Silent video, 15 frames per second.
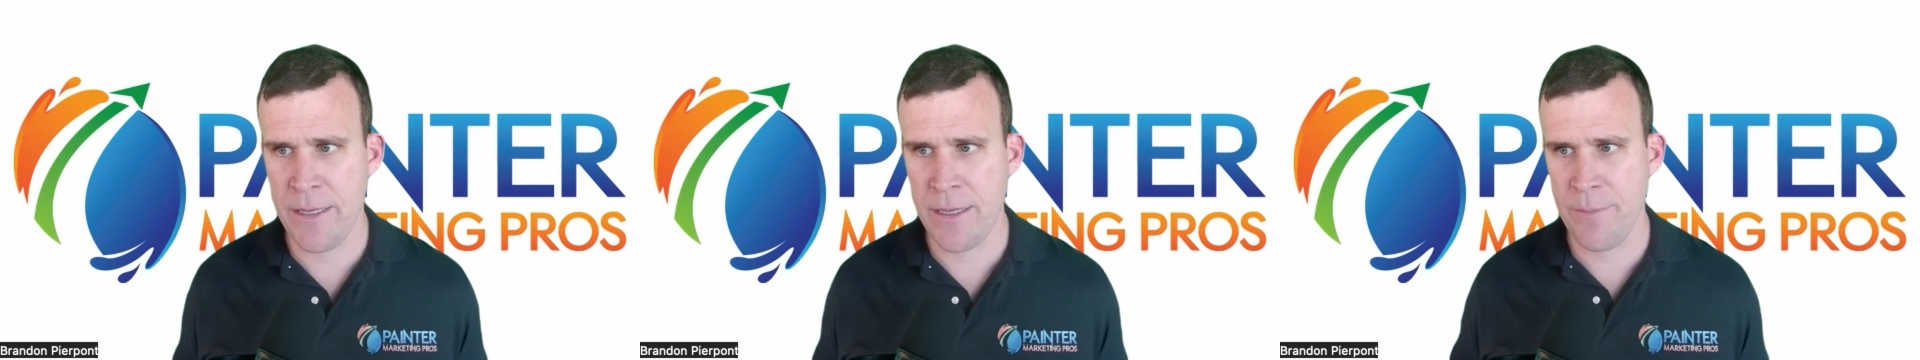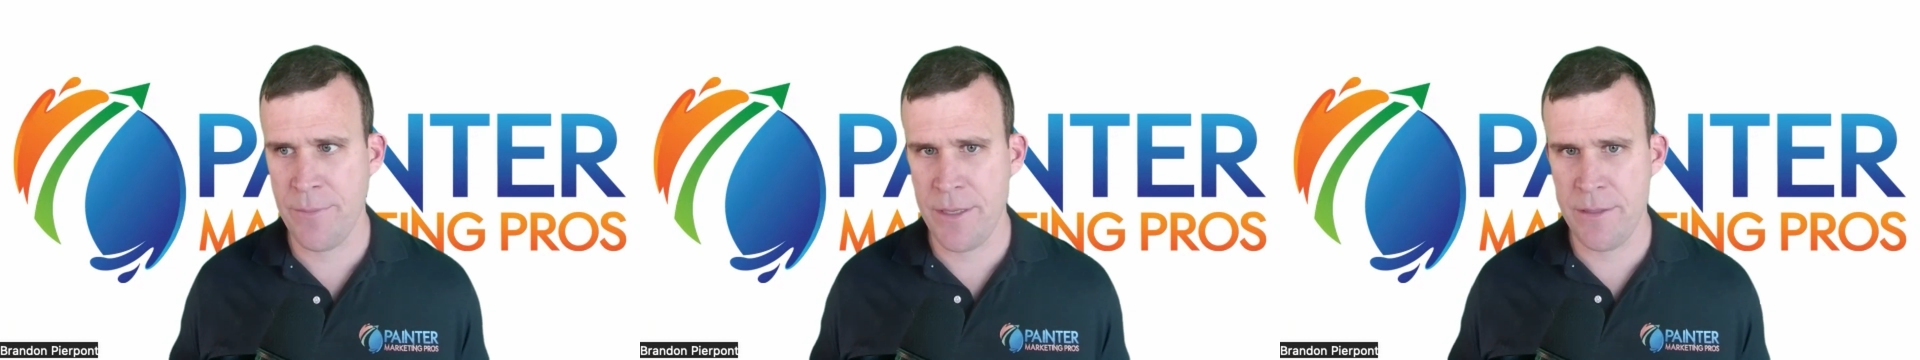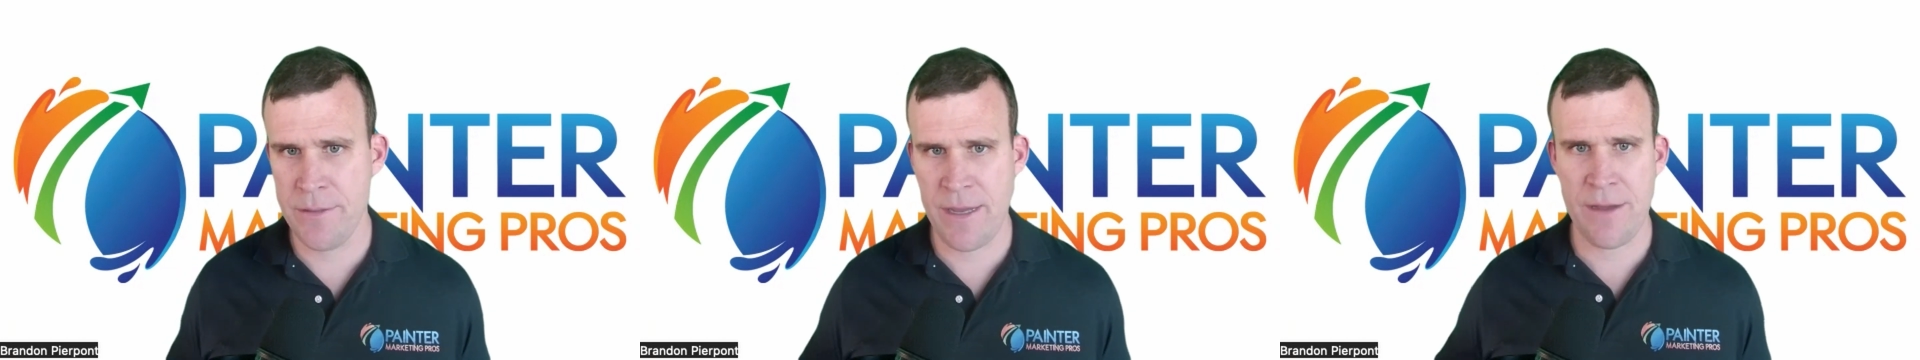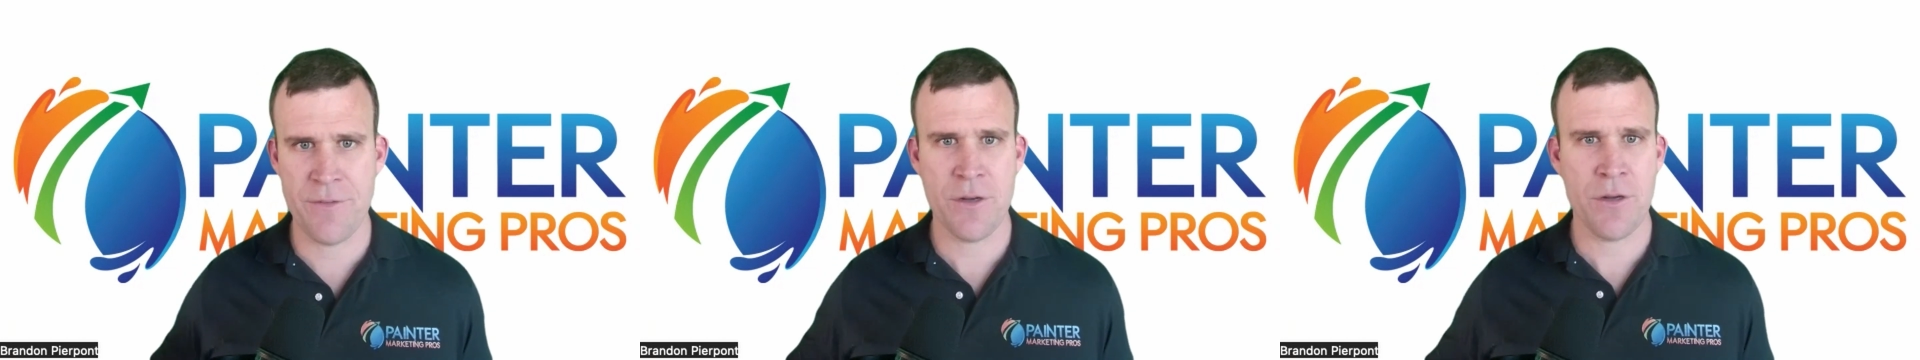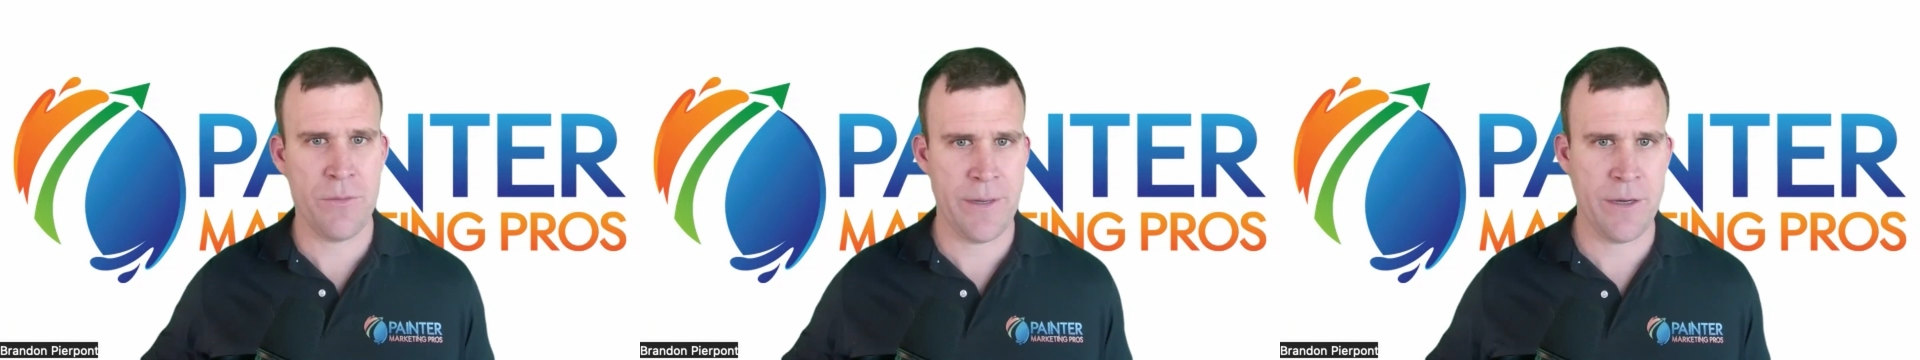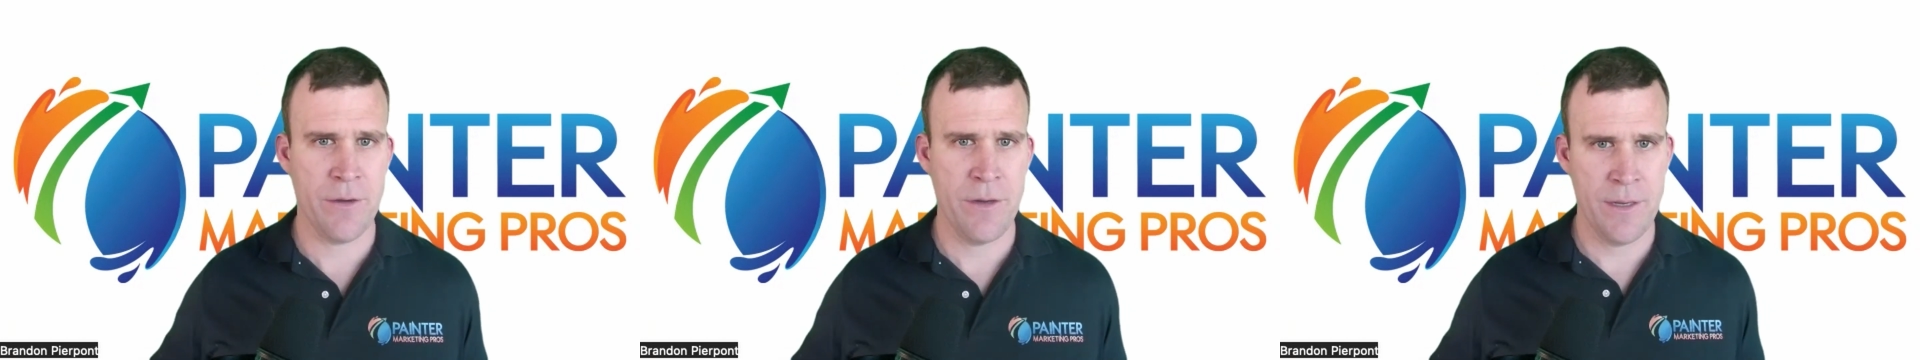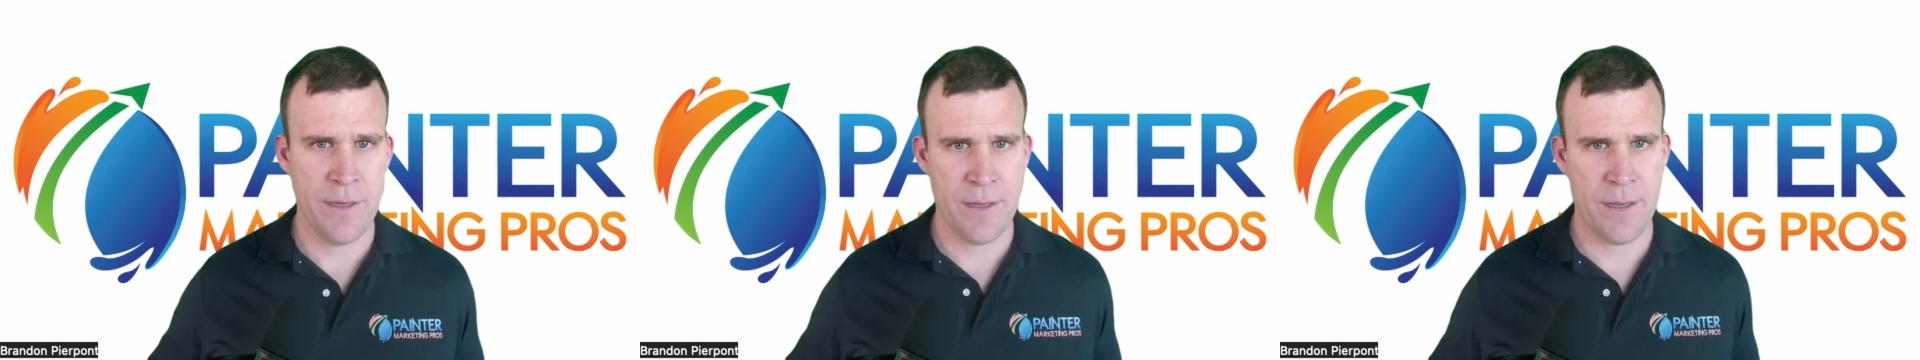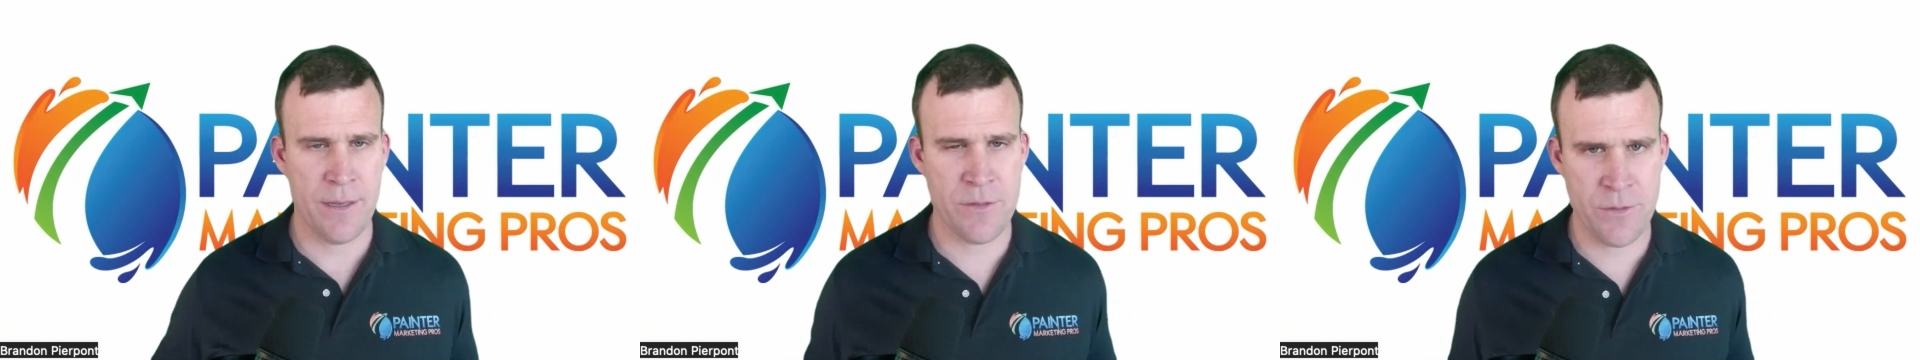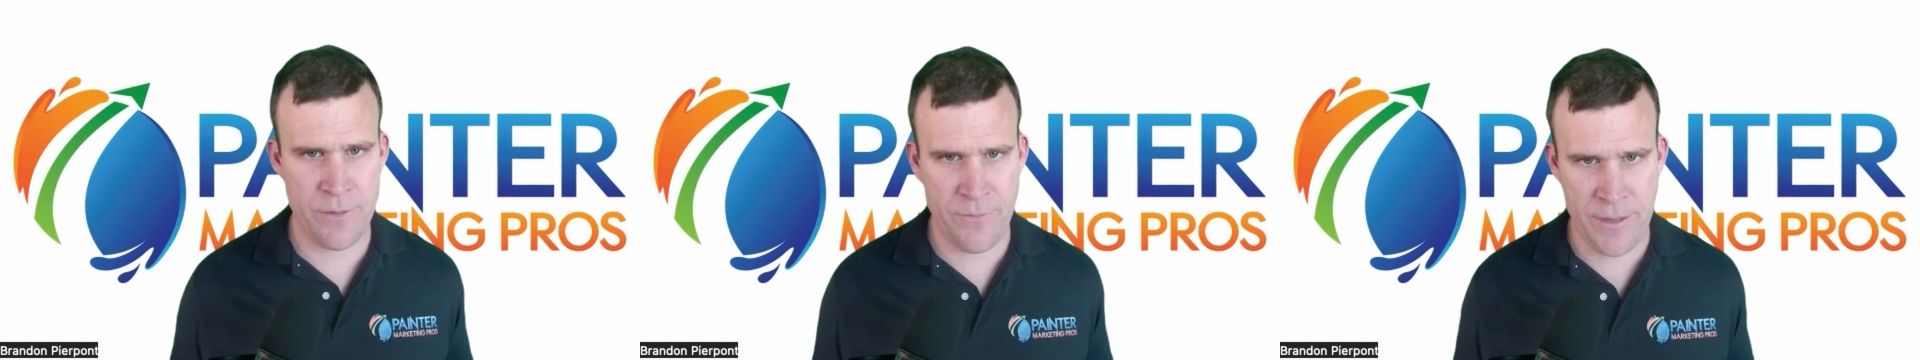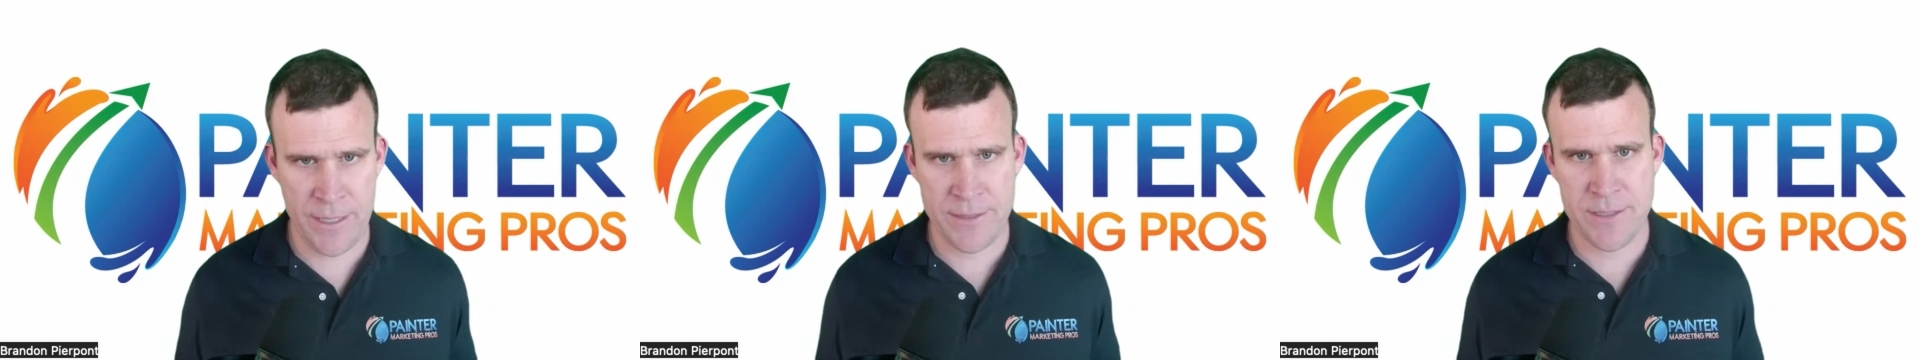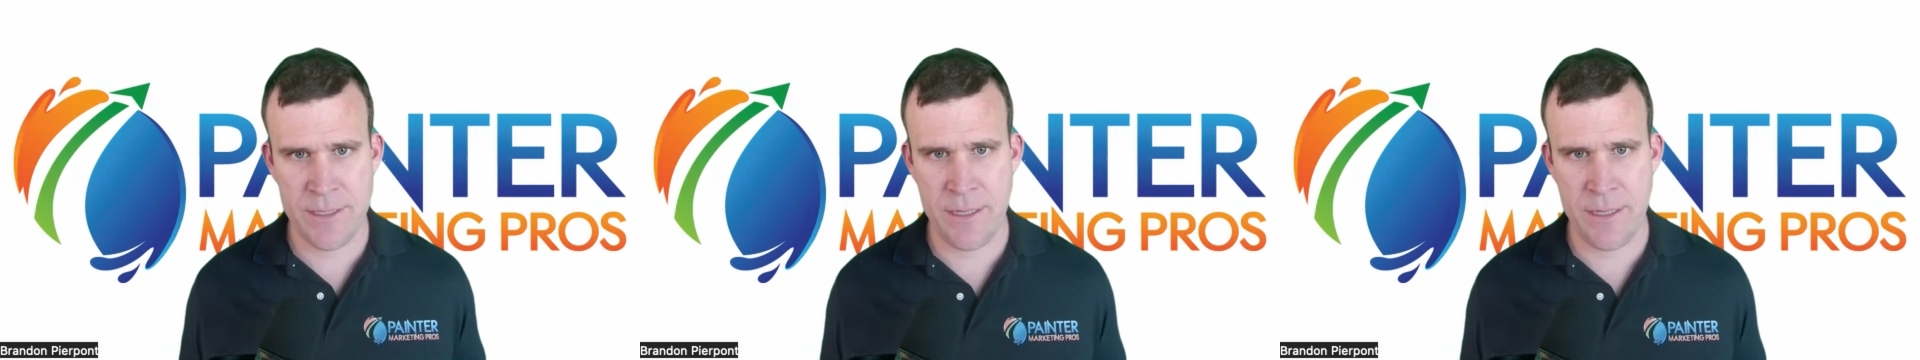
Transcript: company to have a career and to advance,